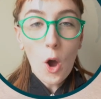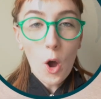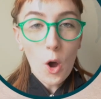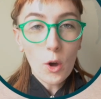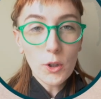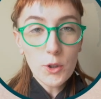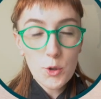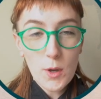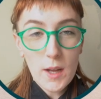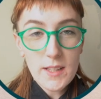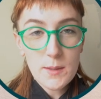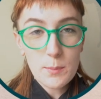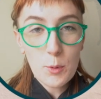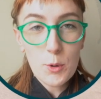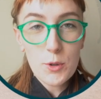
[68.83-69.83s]
All
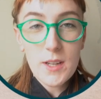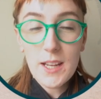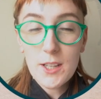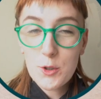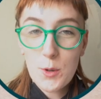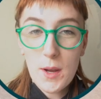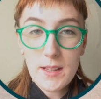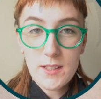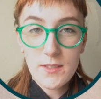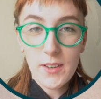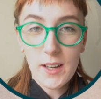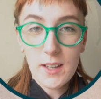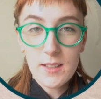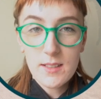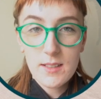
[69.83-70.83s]
transport and
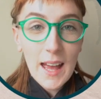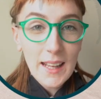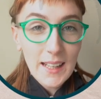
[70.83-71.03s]
transfers.